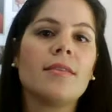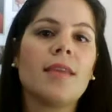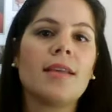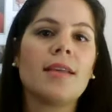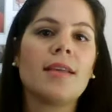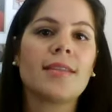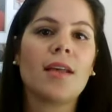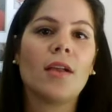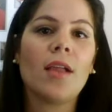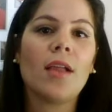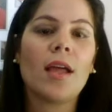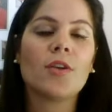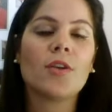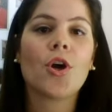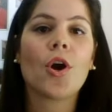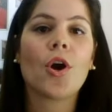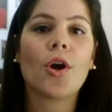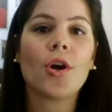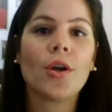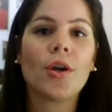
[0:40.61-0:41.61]
they sell at
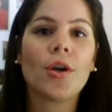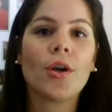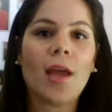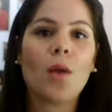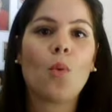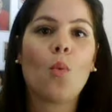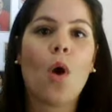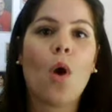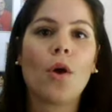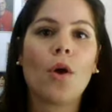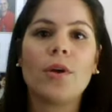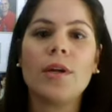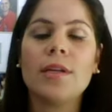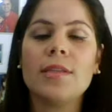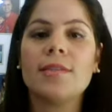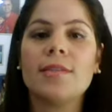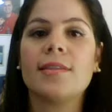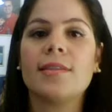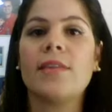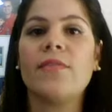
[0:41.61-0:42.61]
Target,
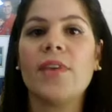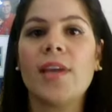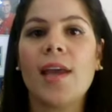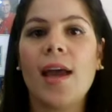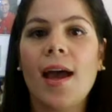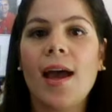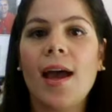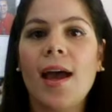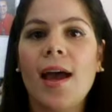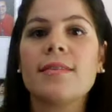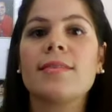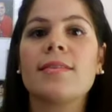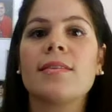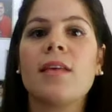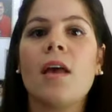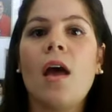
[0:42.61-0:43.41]
Walgreens, CVS.